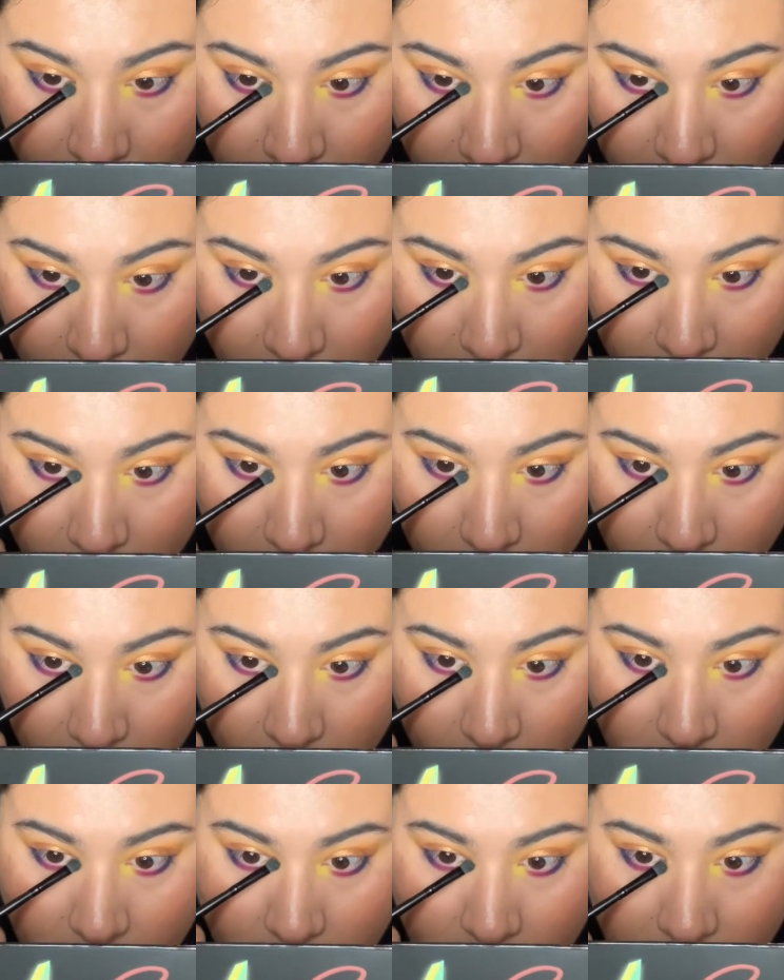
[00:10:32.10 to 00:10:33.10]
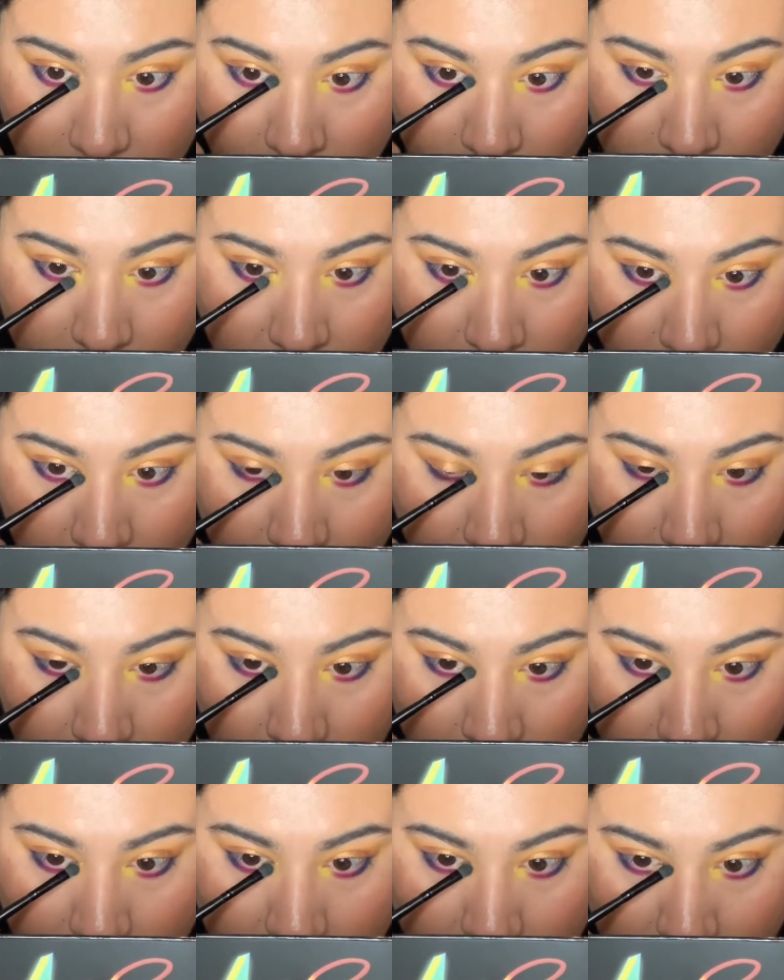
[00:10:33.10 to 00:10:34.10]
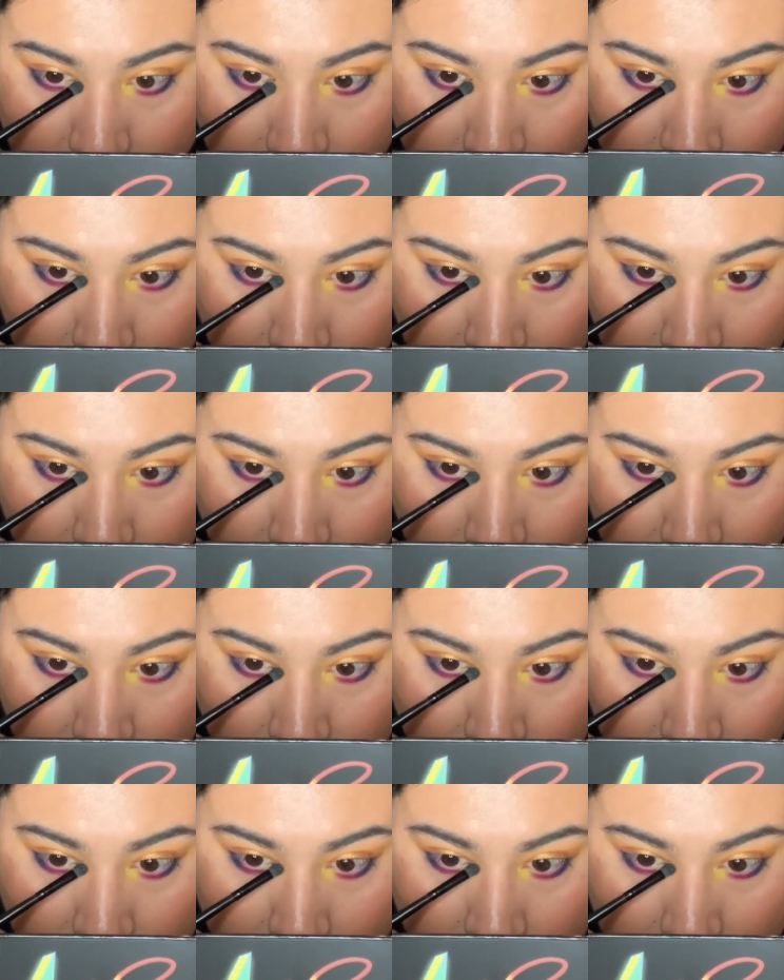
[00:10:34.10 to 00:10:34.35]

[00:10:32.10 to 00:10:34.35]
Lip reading: (silence)